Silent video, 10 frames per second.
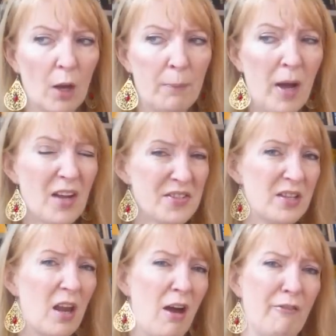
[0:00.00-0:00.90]
a
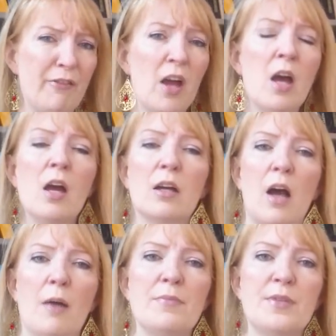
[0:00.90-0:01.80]
past love
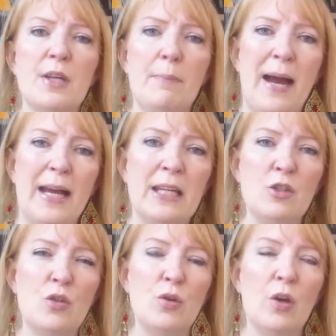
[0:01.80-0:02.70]
comes uh, back
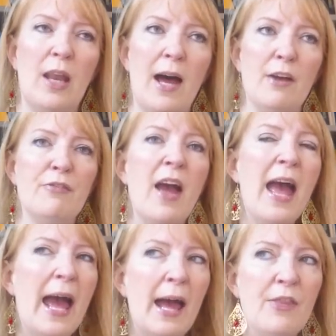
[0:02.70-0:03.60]
into your life,
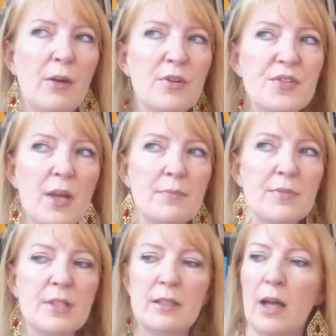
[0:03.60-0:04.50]
and there is
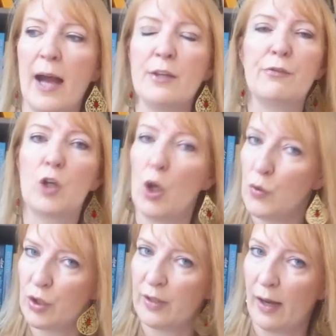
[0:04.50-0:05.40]
some kind of
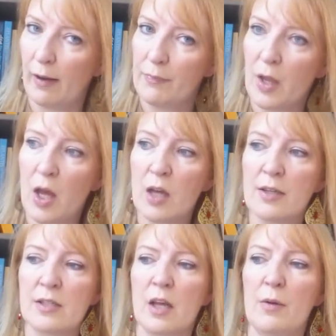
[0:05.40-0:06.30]
closure there.
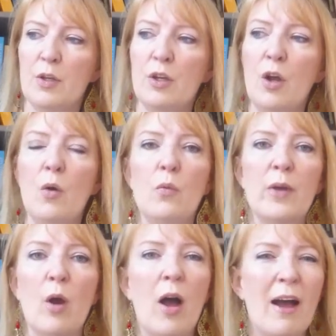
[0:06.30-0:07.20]
There's a, you know,
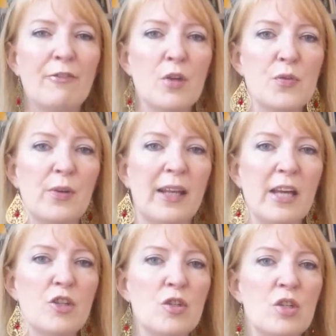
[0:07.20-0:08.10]
we all have those
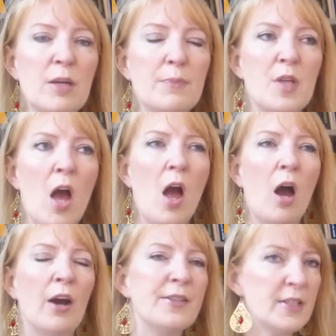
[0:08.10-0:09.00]
relationships,
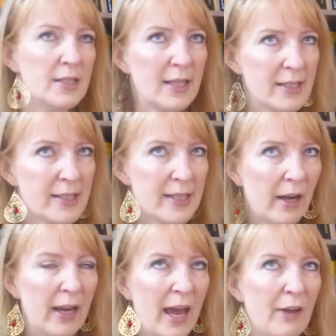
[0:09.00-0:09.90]
or it doesn't
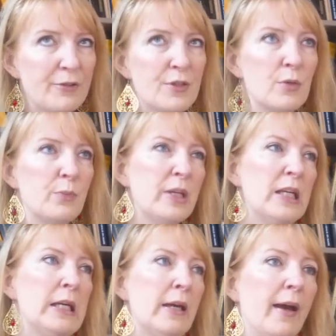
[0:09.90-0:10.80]
necessarily have to
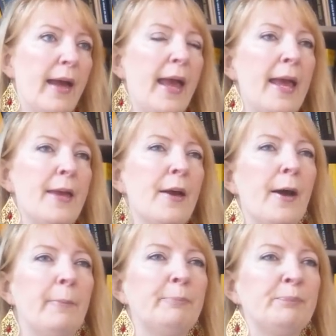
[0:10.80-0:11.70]
be a,
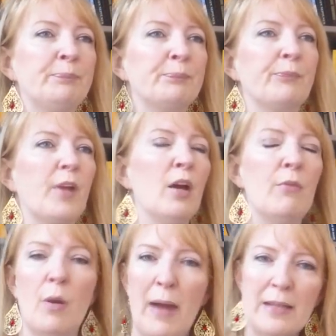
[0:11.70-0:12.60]
um,
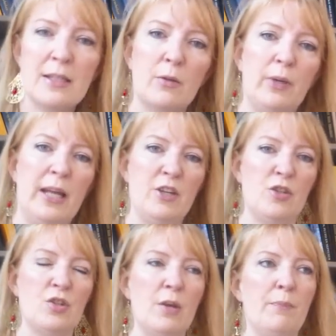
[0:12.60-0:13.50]
a romantic
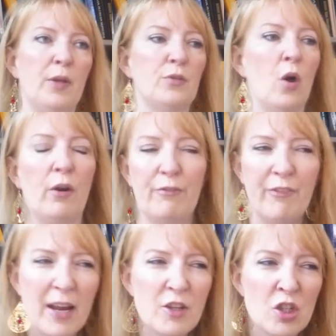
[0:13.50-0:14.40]
relationship, but or a
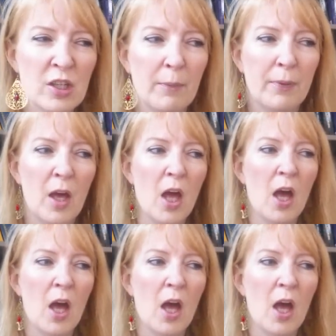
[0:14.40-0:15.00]
friendship,